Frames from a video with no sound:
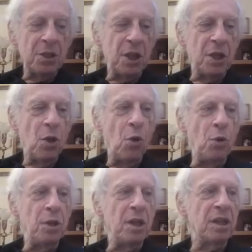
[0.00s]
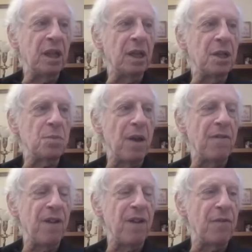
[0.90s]
said, Who do you think is my
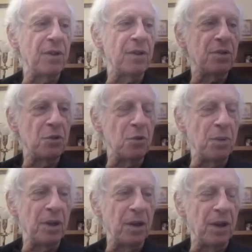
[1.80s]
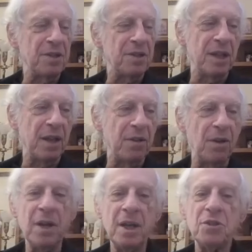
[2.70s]
favorite superhero? I said, I don't
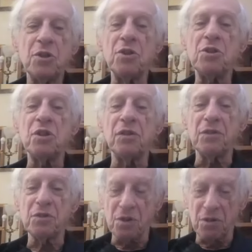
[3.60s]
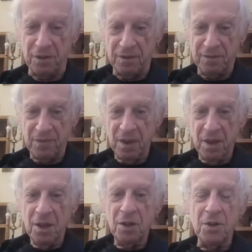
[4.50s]
know. He said, The Silver Surfer,
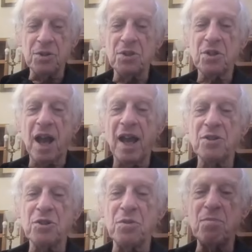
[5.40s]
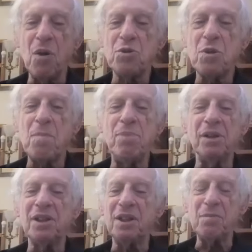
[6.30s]
because this guy has the most
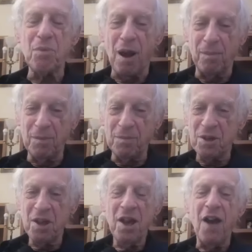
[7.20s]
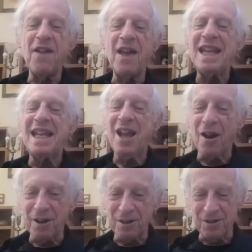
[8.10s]
built in problems of any
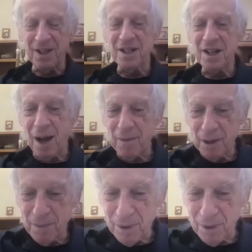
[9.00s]
character in comic